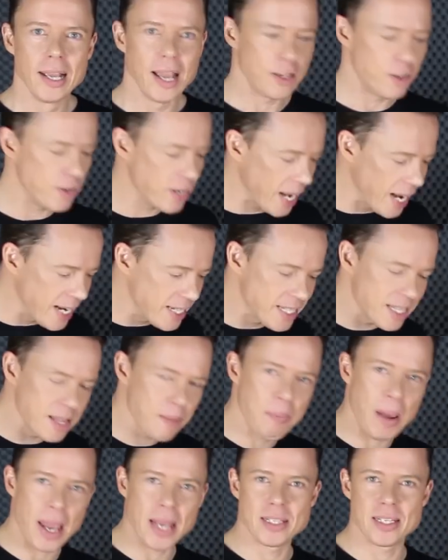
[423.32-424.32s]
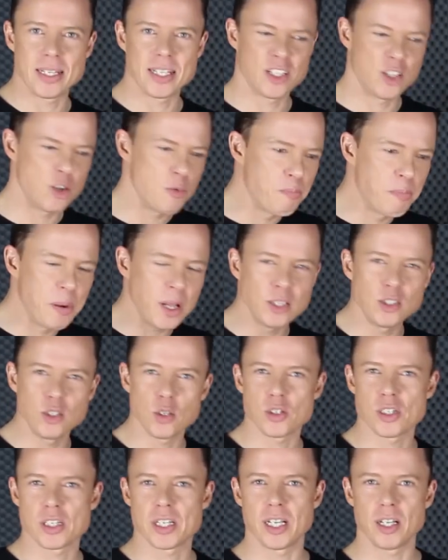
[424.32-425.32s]
And you get into the basics, you build
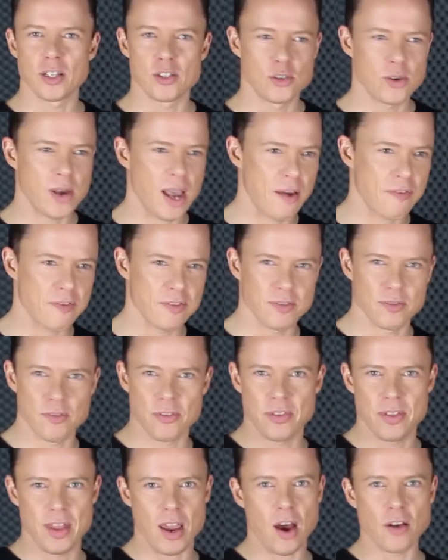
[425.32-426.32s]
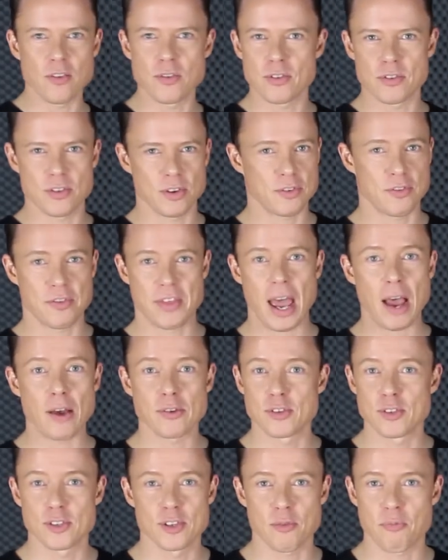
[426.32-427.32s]
your skills, you have hundreds of
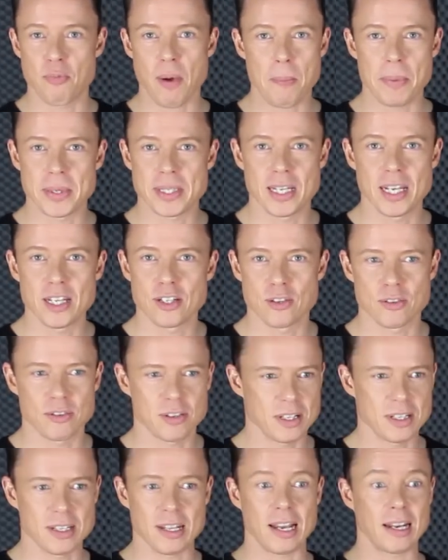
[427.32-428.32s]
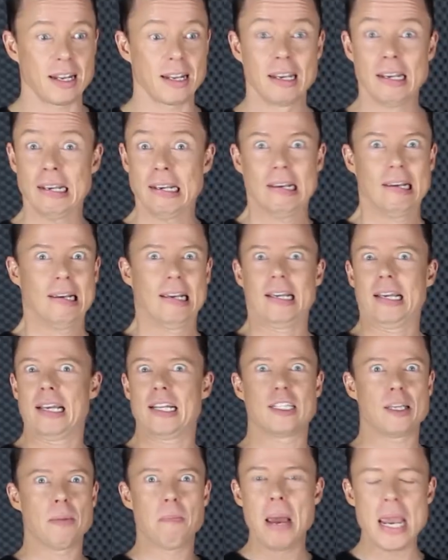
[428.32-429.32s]
thousands of repetitions. It's like,
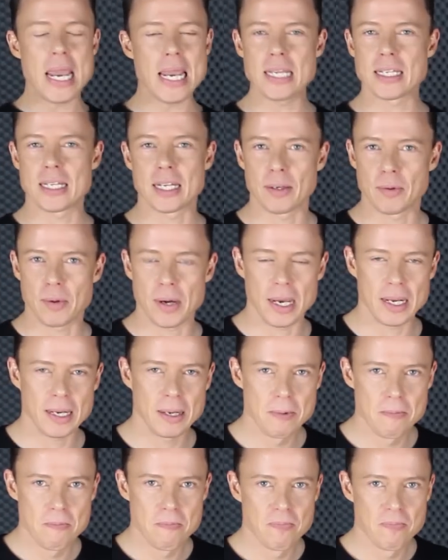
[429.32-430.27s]
it's amazing, right?